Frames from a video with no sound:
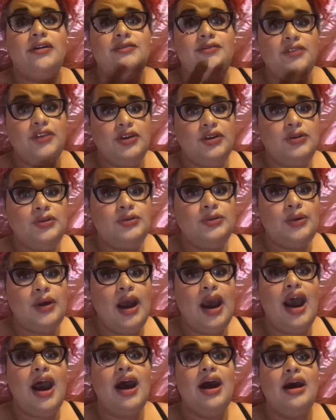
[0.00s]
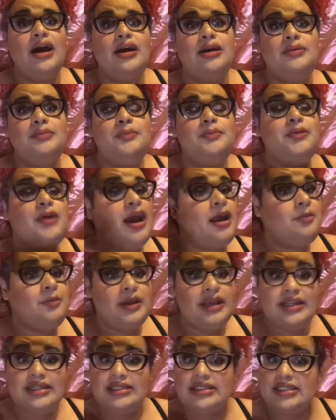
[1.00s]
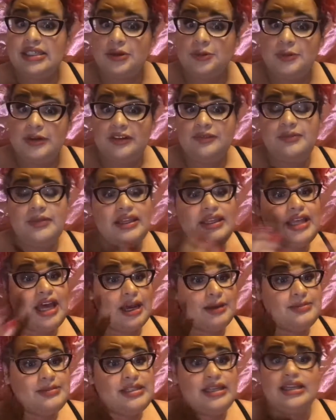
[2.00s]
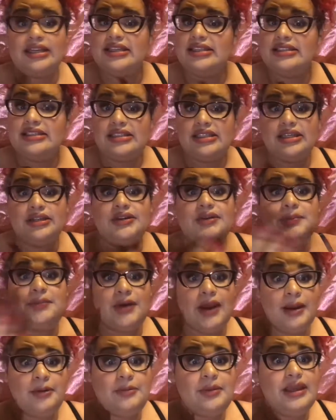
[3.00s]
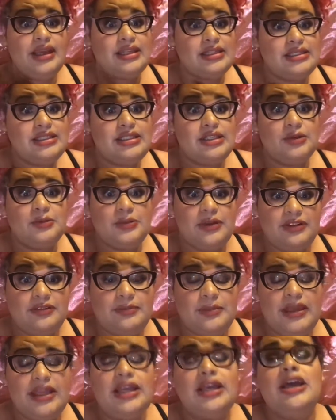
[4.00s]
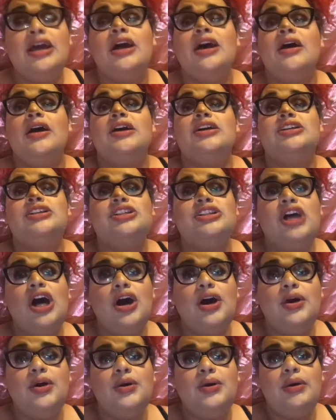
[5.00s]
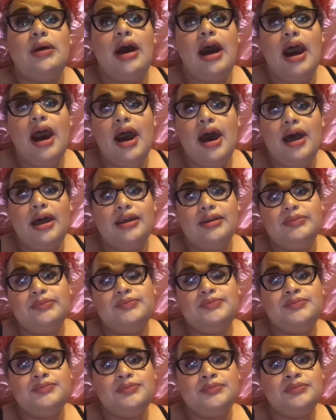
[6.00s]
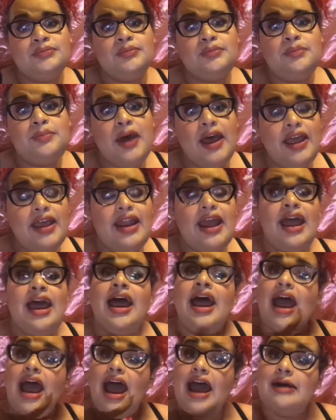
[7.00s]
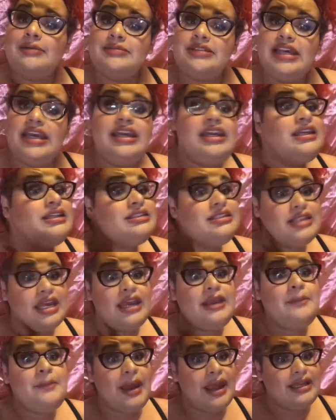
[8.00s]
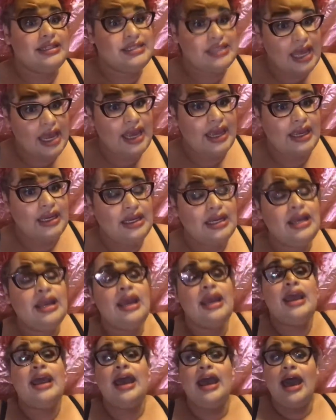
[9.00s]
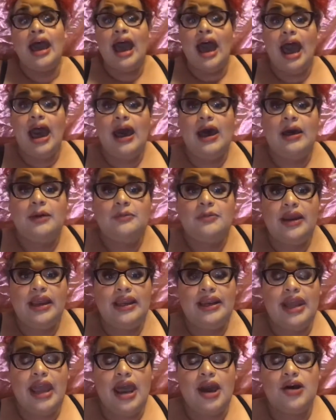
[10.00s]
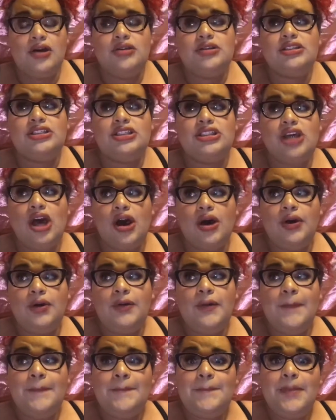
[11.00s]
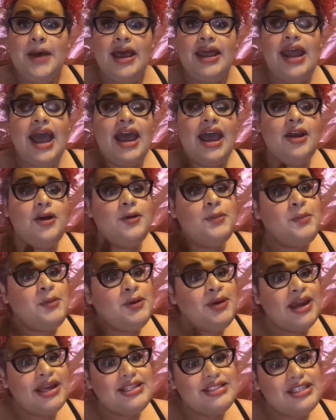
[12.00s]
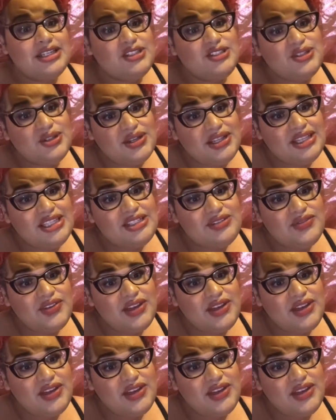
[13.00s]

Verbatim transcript: a few. Broadway is still with me. The update is still, Broadway is still with me. So, but I'm taking day by day right now. So, but I hope you guys enjoyed this